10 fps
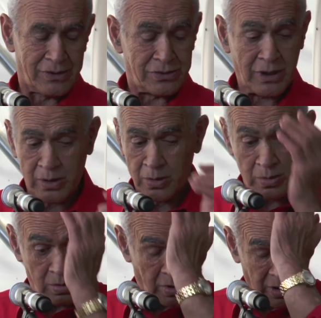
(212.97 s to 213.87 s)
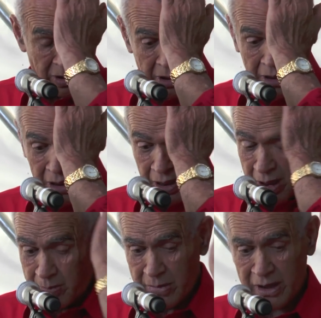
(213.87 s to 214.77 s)
So
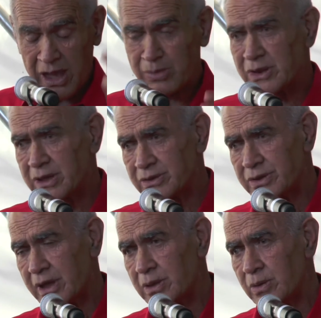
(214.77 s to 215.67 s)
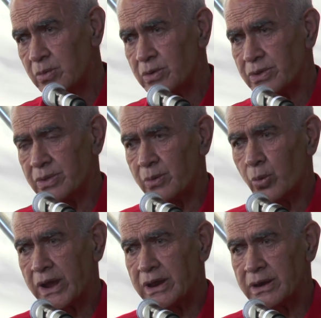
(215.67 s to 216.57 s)
um, I came the next day with
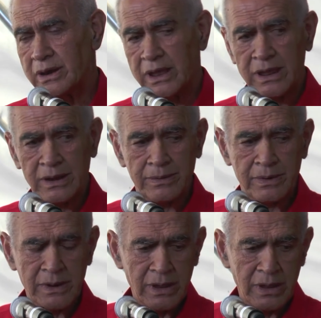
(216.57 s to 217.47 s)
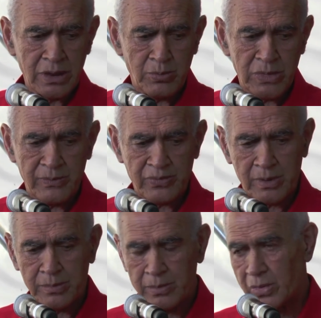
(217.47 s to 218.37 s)
Wayne and the mayor
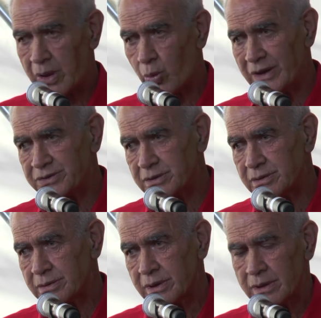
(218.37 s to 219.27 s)
from Wellington,